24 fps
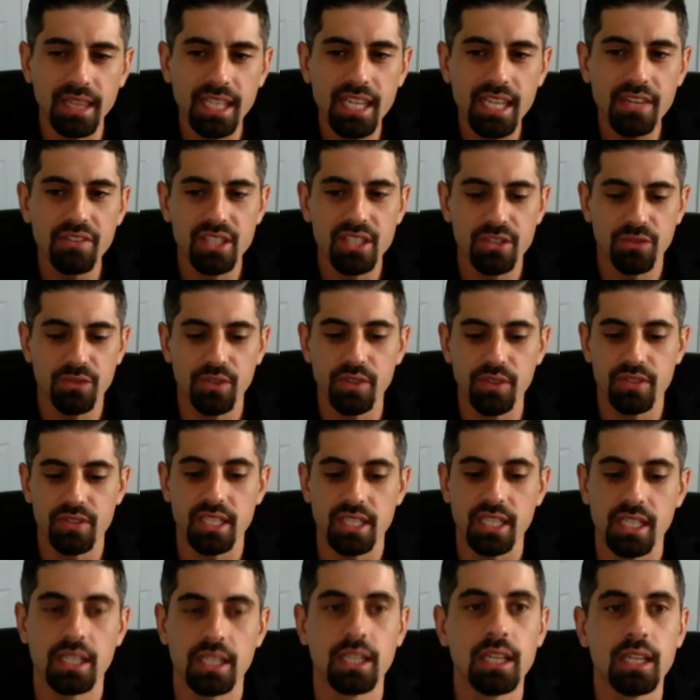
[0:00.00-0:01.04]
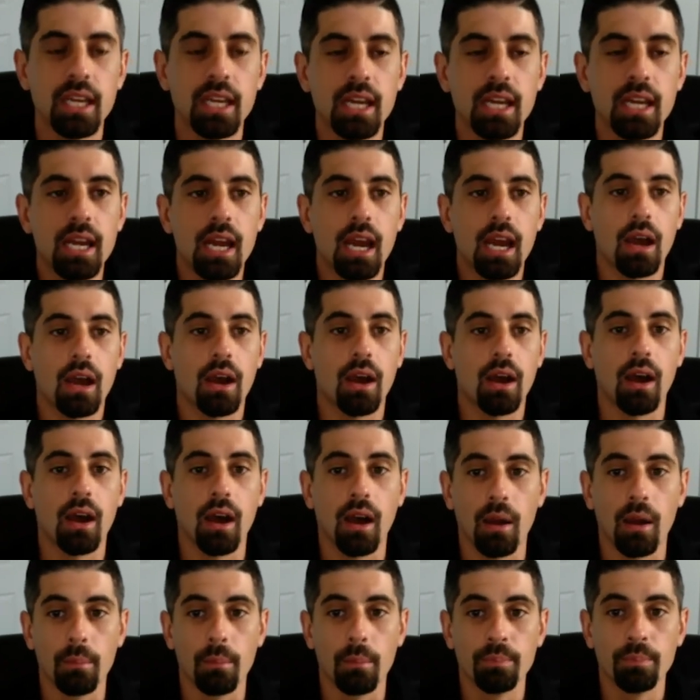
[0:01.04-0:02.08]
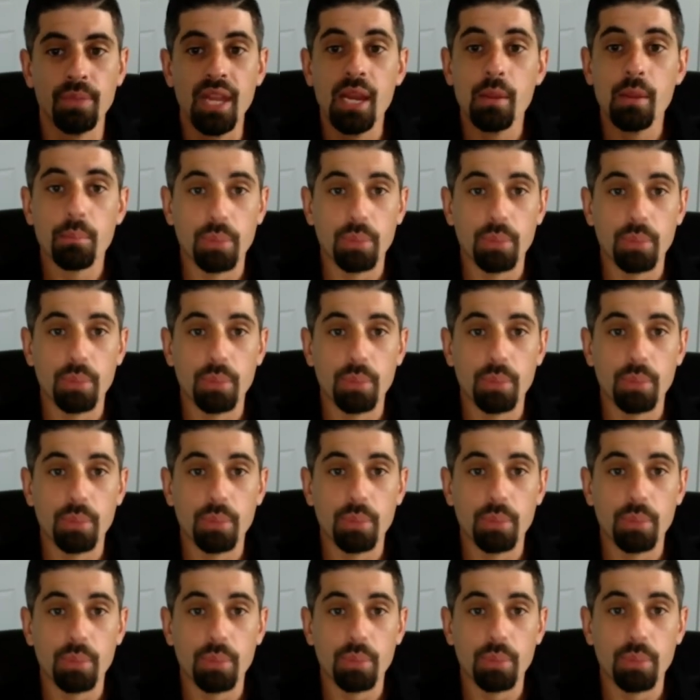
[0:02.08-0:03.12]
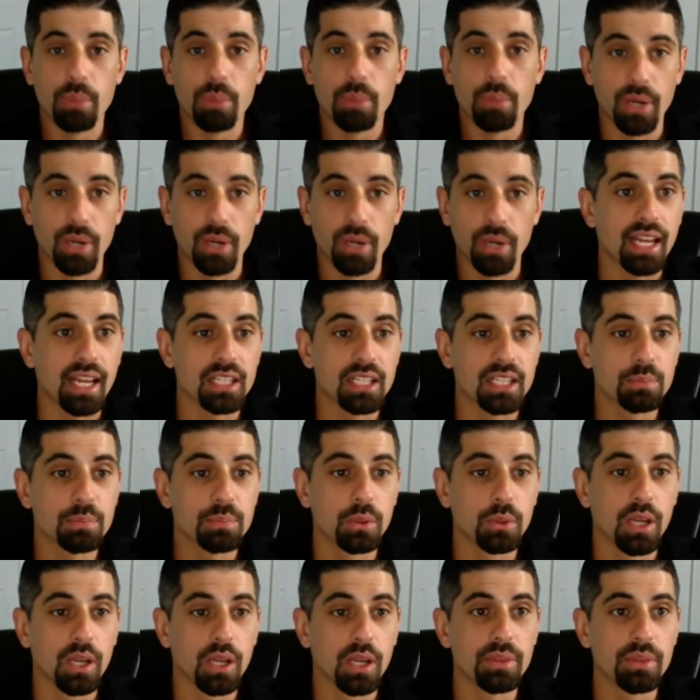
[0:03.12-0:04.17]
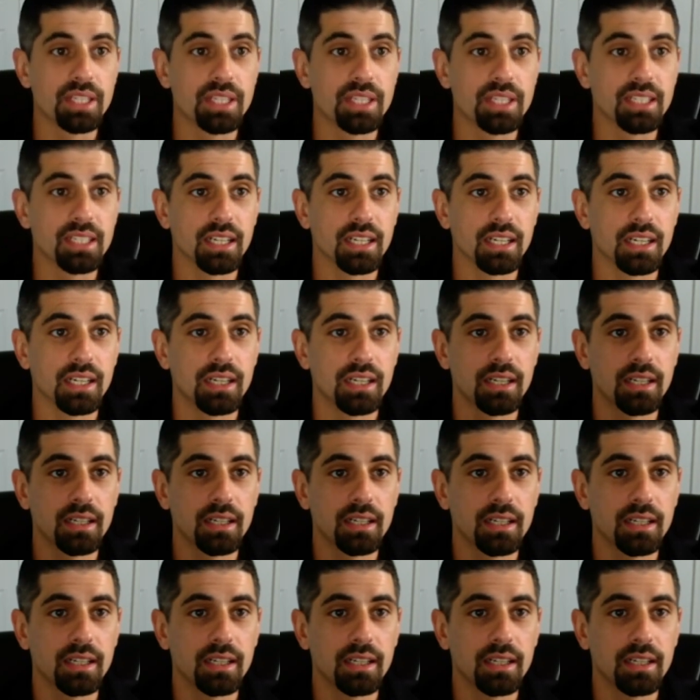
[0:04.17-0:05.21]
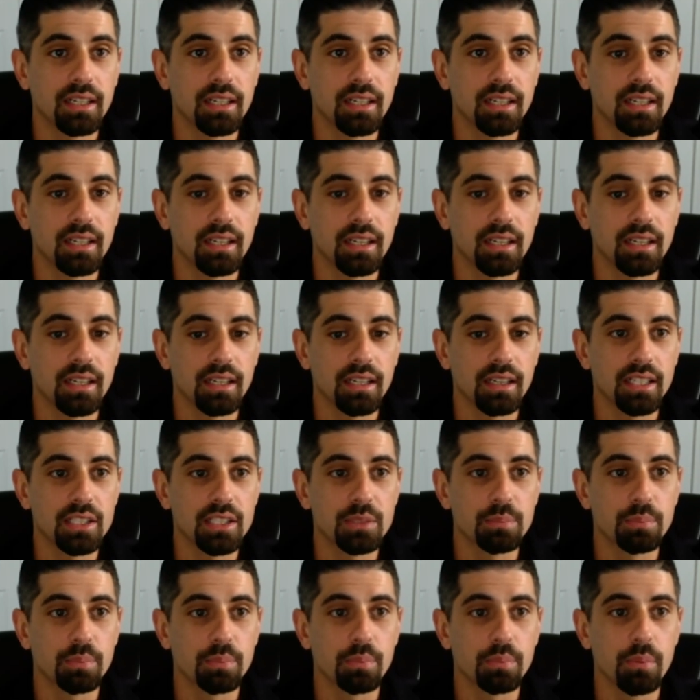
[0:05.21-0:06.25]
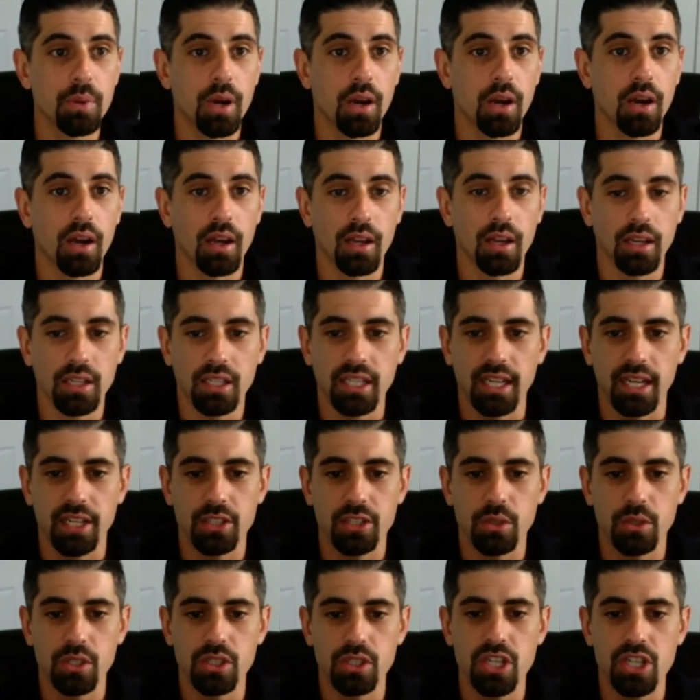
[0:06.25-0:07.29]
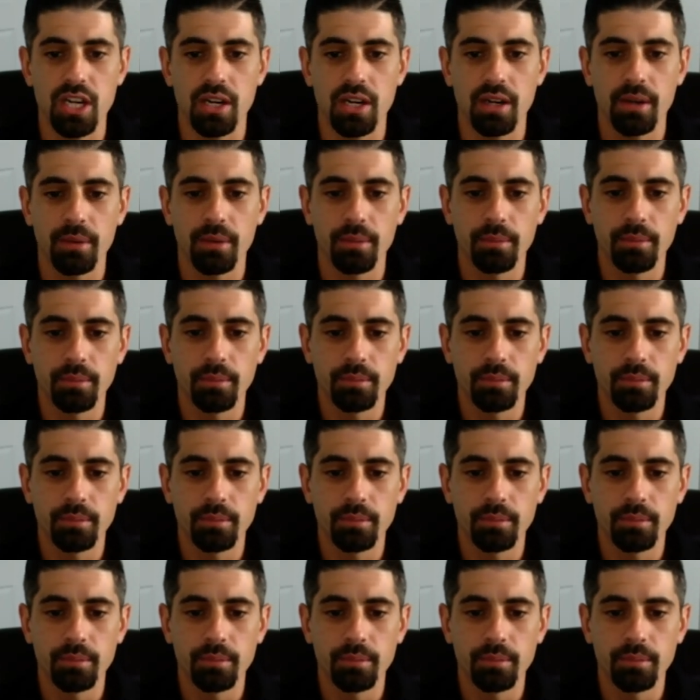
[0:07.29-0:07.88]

I believe it's 15. Um, but talking about that, let's pull up this. Uh, let's, uh, can I screen share?